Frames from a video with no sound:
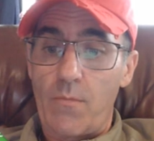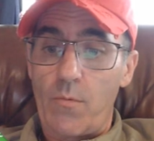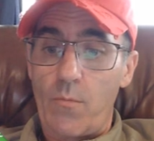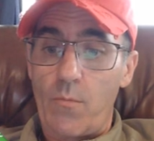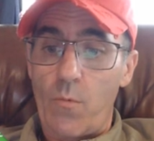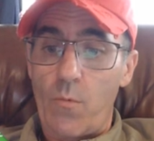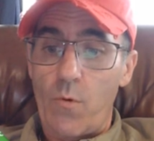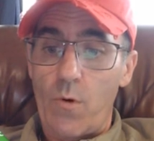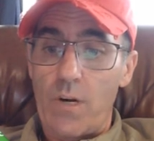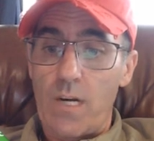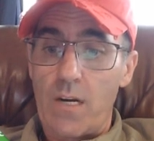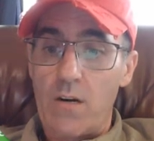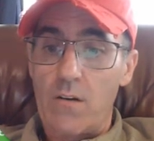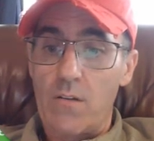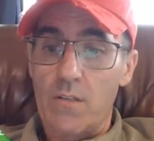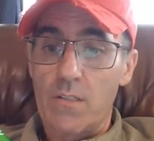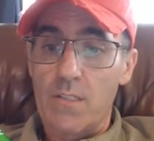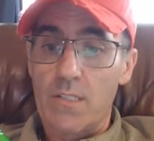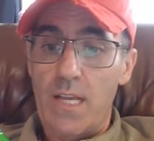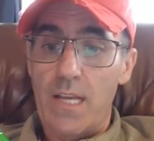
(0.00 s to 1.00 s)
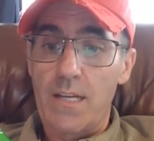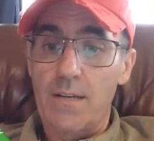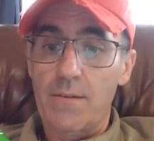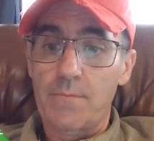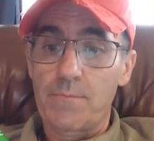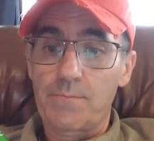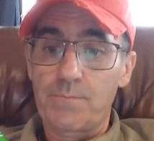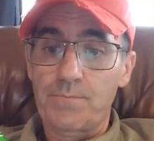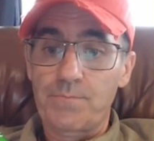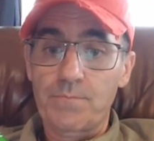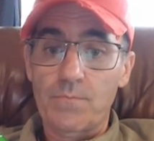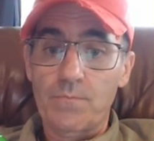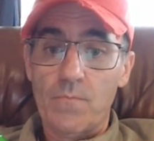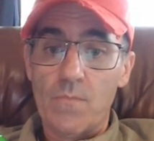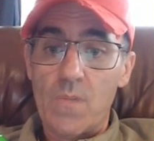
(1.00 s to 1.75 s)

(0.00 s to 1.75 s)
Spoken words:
We've got a couple more in here, it looks like.